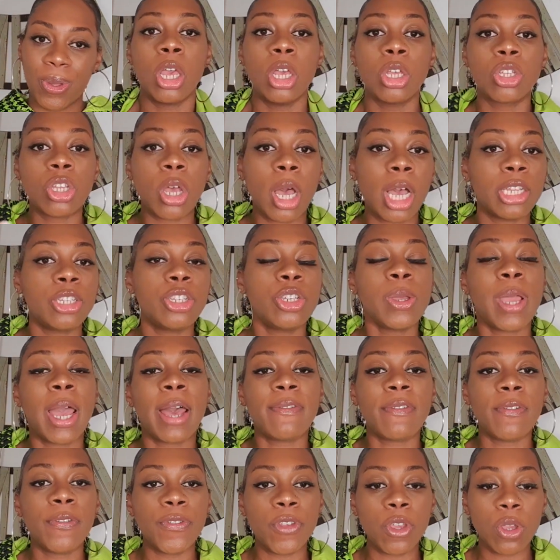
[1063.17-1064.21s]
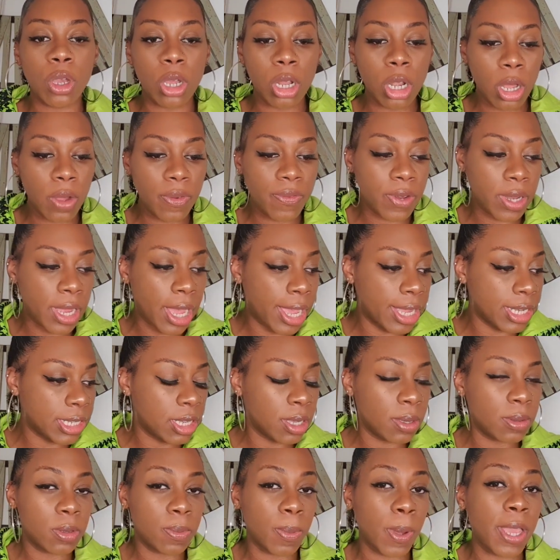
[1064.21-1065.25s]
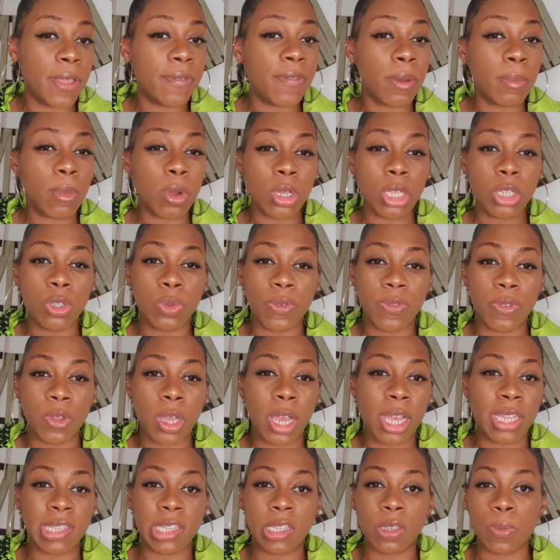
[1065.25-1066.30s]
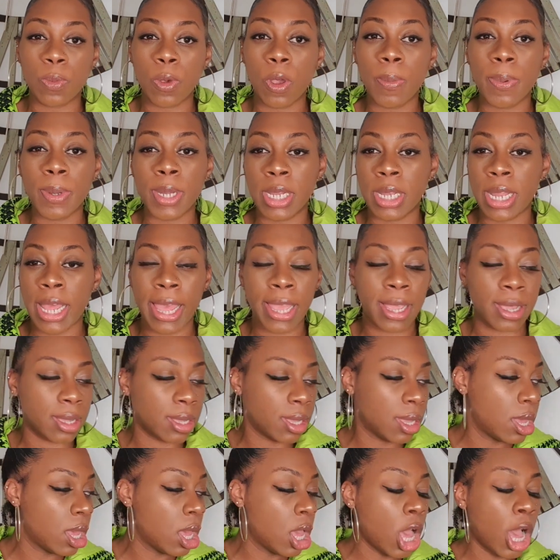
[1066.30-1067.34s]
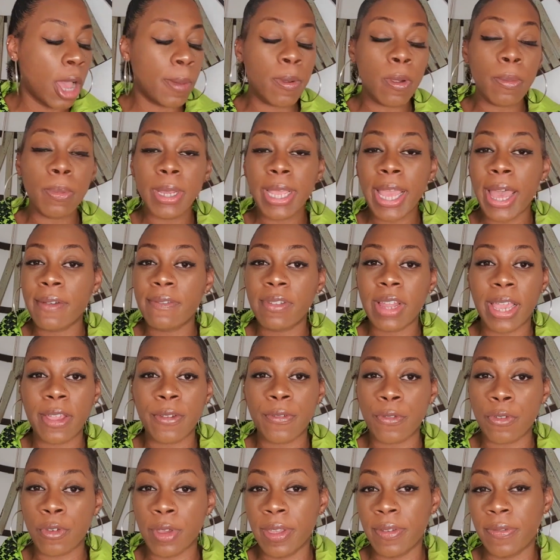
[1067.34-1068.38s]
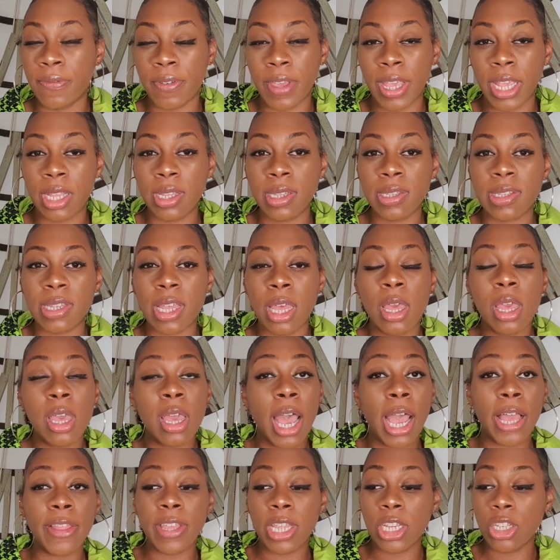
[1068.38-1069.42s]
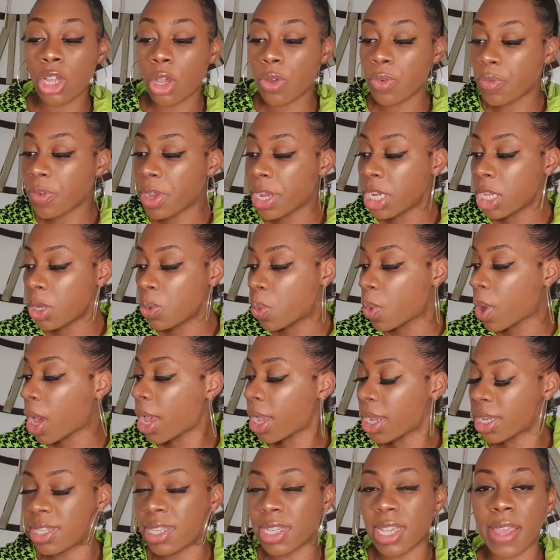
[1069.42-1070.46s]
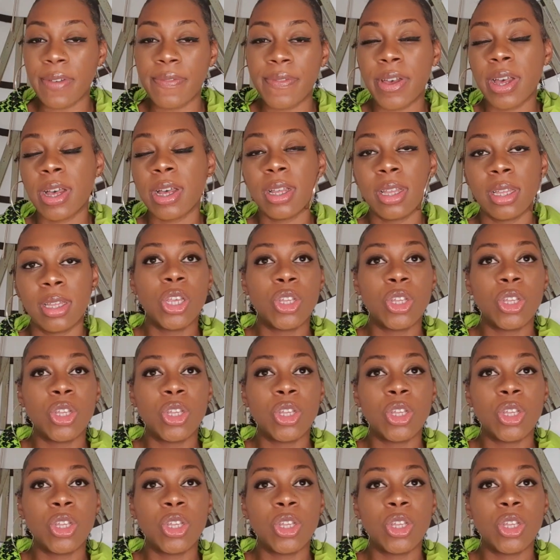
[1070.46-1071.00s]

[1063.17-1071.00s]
So I do have a few clothing items, but if I'm honest with you guys, there's probably like, I probably have like 3 things and they don't really work together.